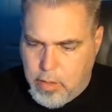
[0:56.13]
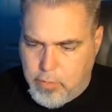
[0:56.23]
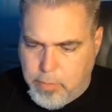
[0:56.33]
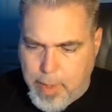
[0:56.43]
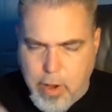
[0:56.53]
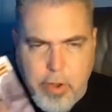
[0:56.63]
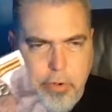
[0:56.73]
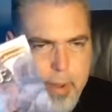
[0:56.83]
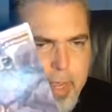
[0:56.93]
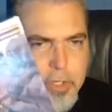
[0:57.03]
about
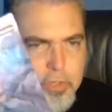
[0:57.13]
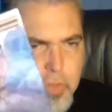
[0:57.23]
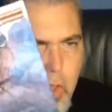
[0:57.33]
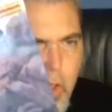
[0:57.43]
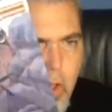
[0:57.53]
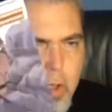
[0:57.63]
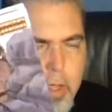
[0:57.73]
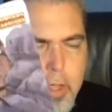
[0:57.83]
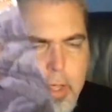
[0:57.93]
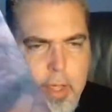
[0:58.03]
100 pages
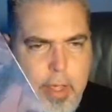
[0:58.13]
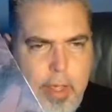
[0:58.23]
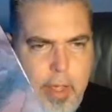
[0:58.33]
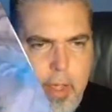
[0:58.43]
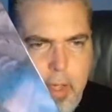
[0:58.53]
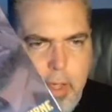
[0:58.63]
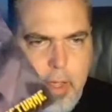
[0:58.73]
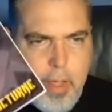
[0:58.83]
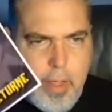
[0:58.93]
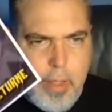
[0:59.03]
long.
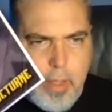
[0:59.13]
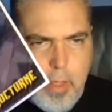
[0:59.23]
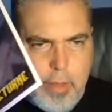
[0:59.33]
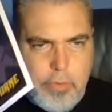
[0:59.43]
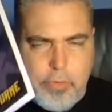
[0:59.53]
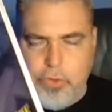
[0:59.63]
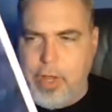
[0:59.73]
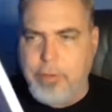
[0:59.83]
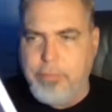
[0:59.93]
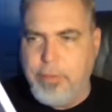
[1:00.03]
It's
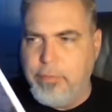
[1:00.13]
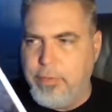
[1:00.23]
chock full of